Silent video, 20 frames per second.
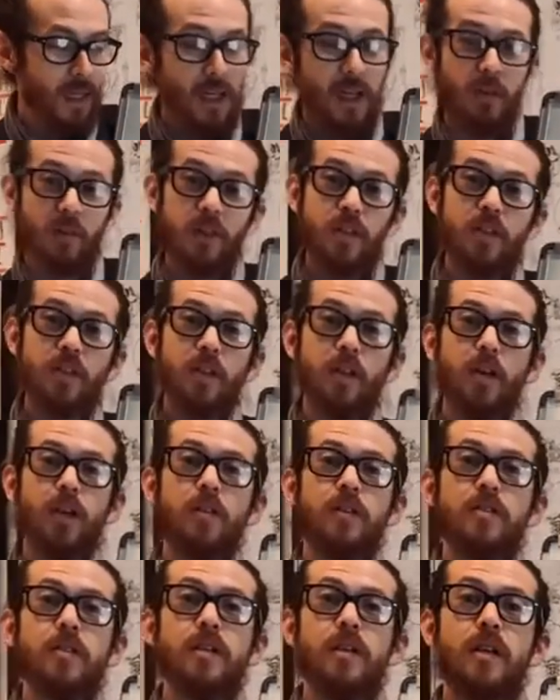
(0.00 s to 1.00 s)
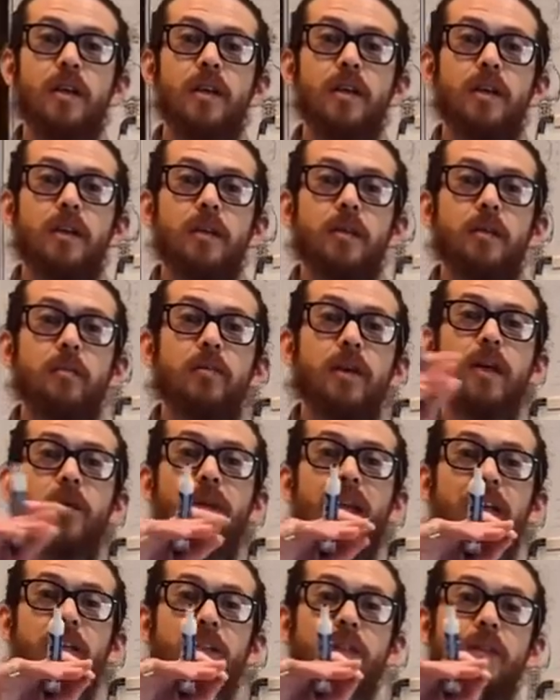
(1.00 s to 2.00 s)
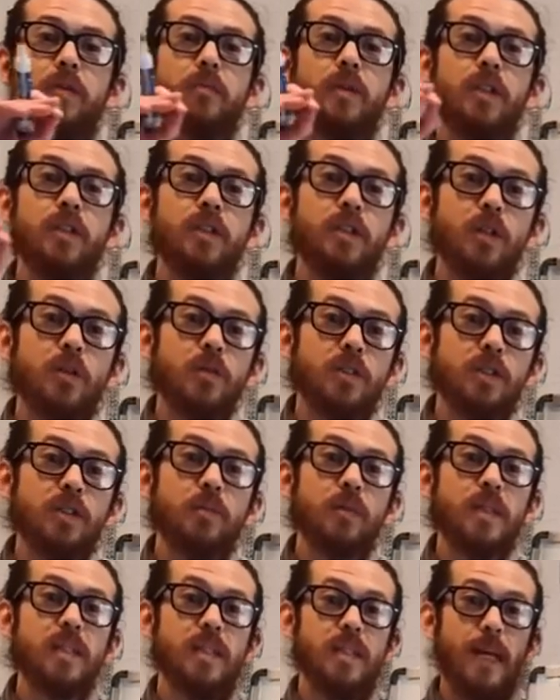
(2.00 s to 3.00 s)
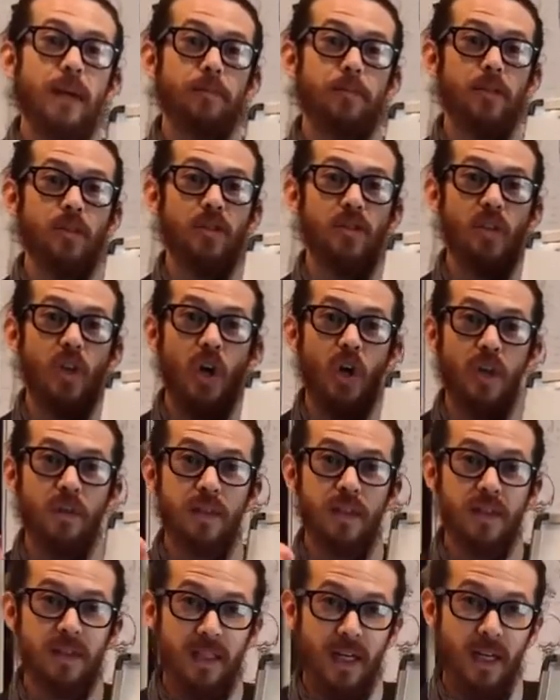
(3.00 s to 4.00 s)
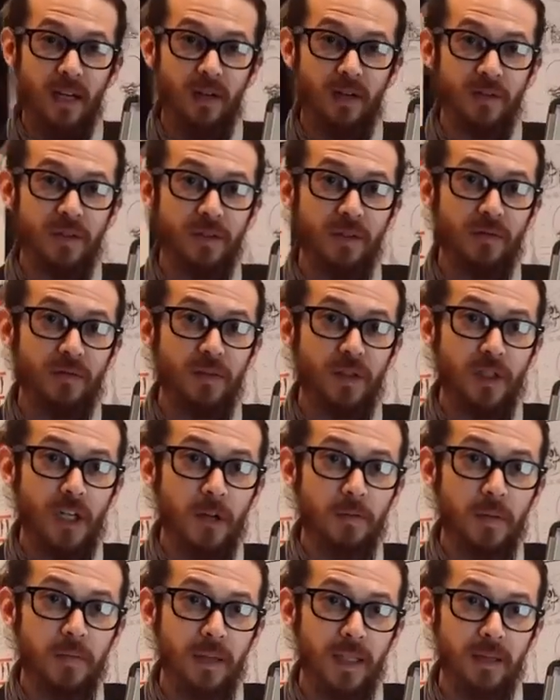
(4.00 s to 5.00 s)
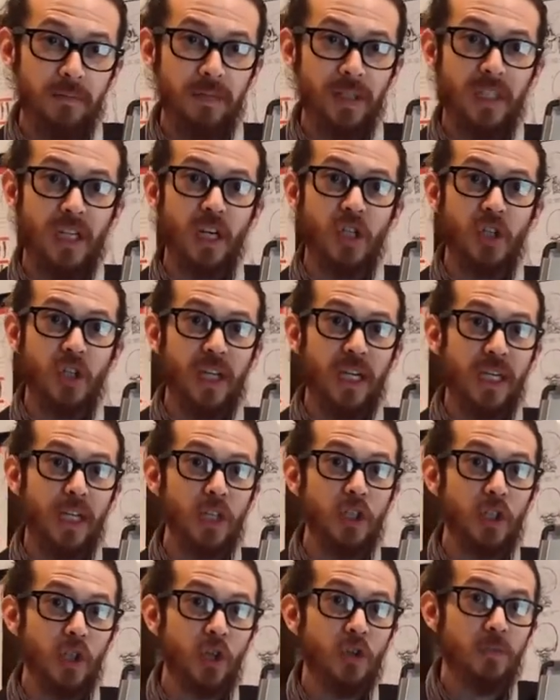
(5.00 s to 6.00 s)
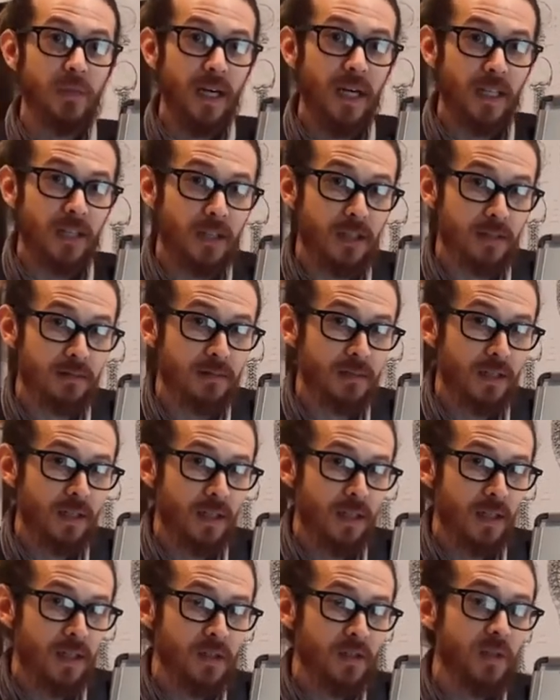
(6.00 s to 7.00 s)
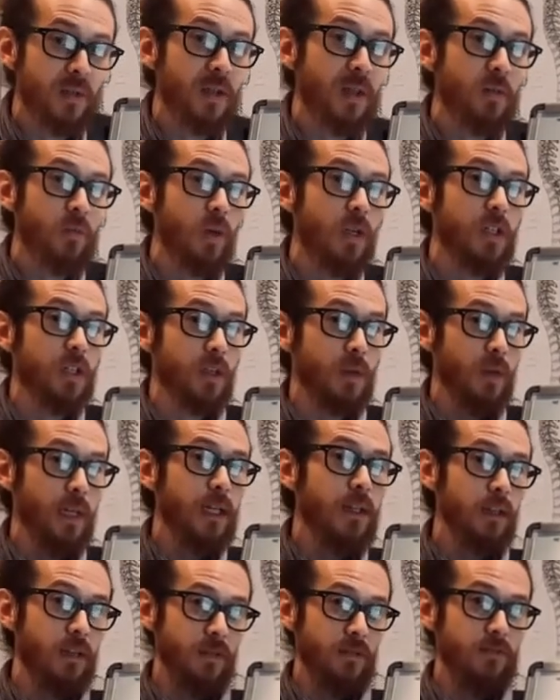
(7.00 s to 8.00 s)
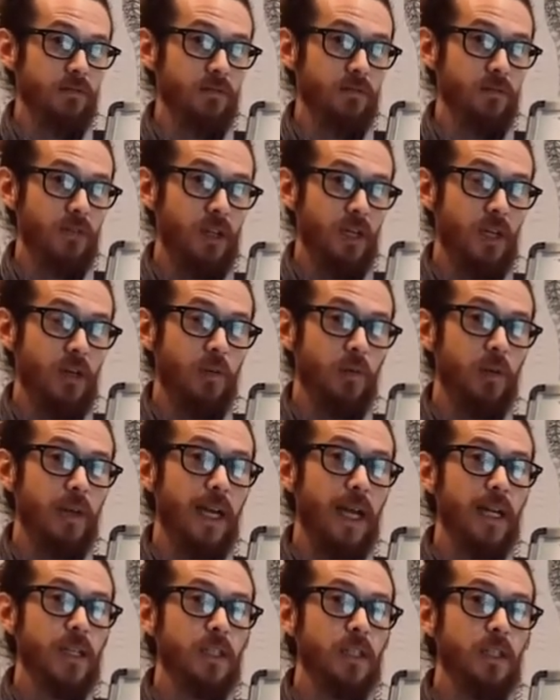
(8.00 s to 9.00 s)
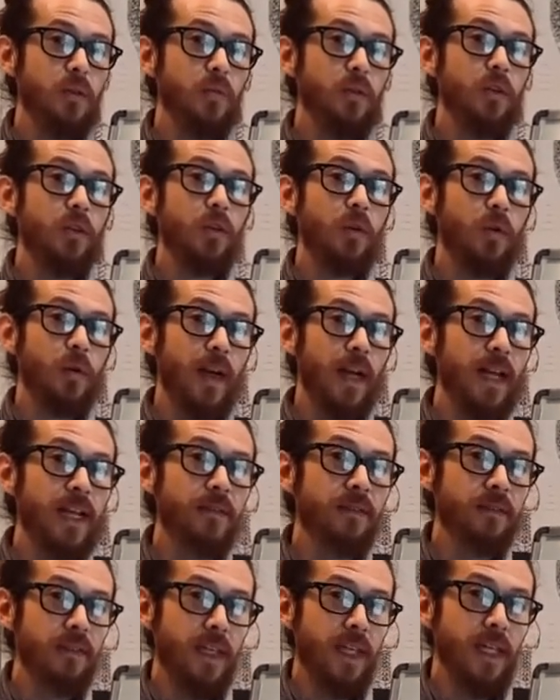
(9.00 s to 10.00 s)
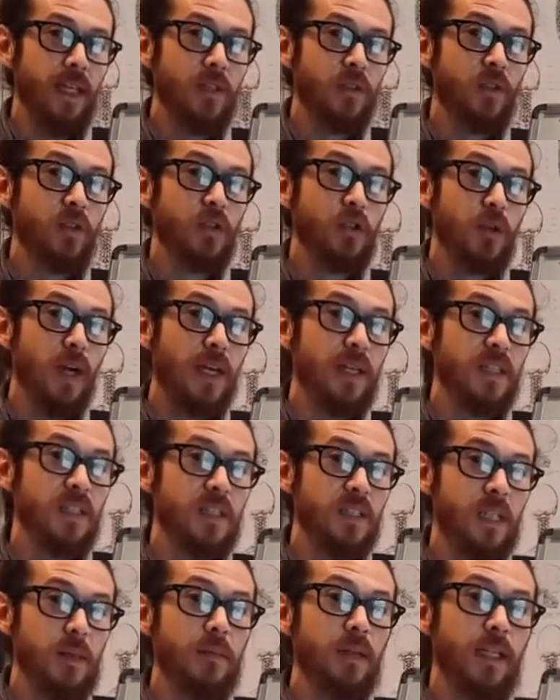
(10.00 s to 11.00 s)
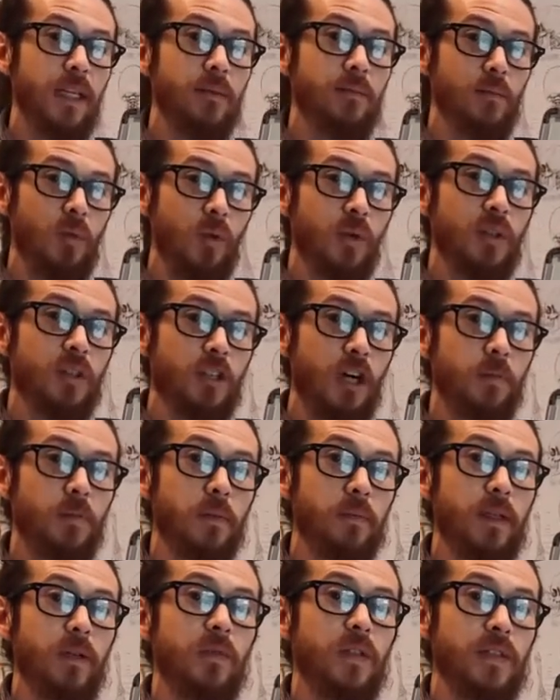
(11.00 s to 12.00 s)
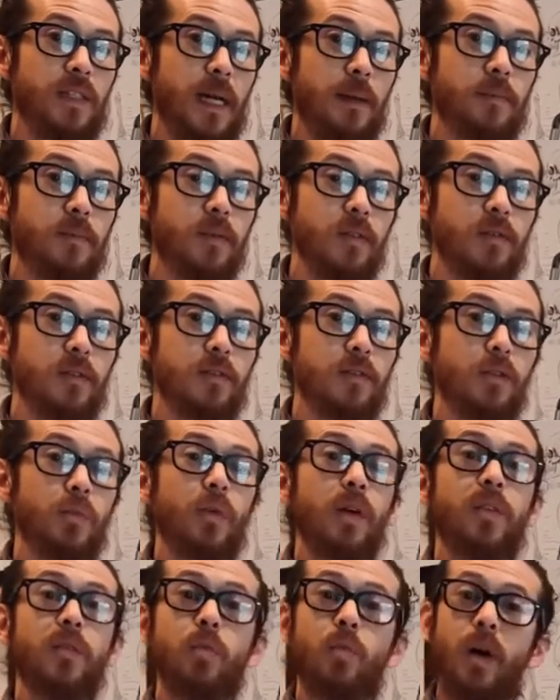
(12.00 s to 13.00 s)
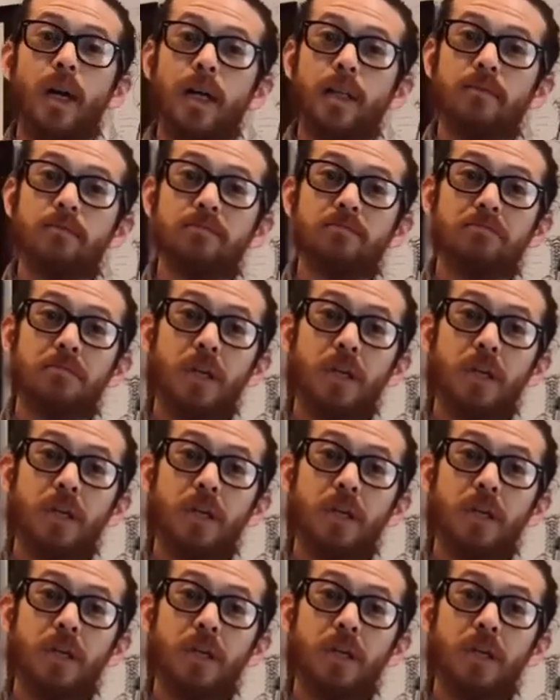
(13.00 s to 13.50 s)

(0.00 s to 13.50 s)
And when this occurs, the brain will actually reduce the receptors on the cells for dopamine because you're getting too much. So then what do we do? We actually will crave things or try to stimulate more dopamine receptors with what?